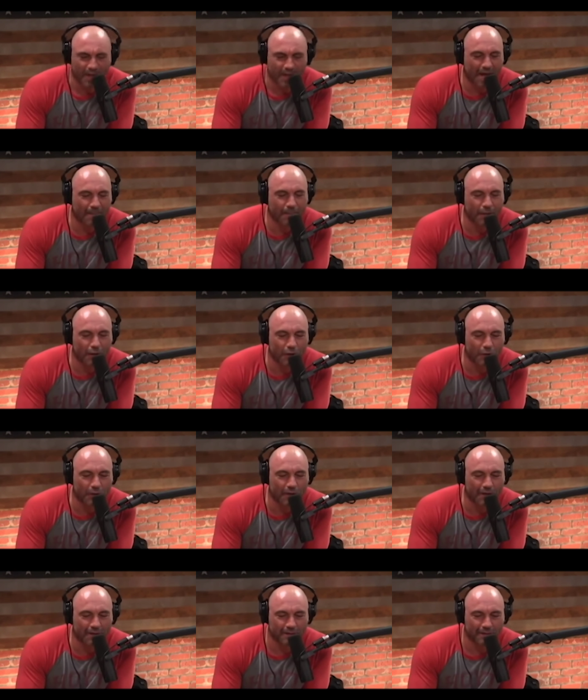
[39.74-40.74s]

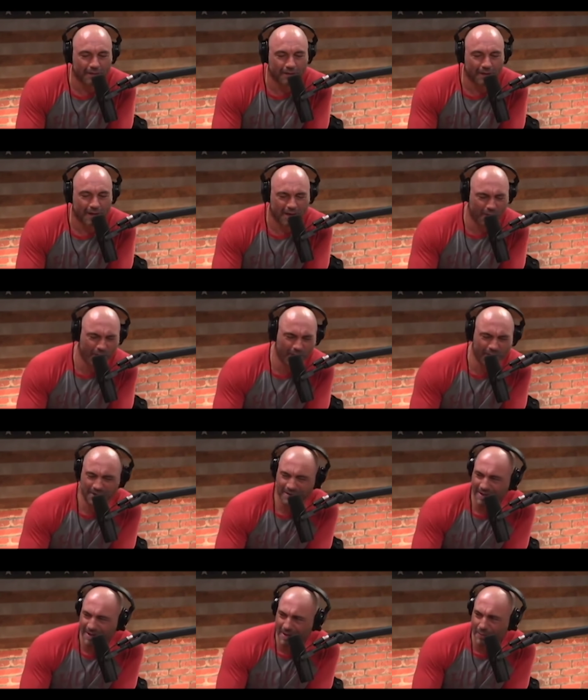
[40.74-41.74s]
ambiguity. How often
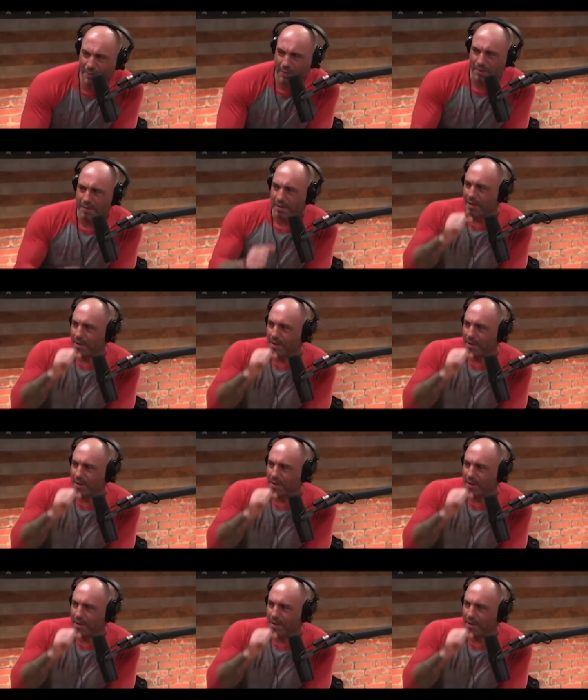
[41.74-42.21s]
do you say that word?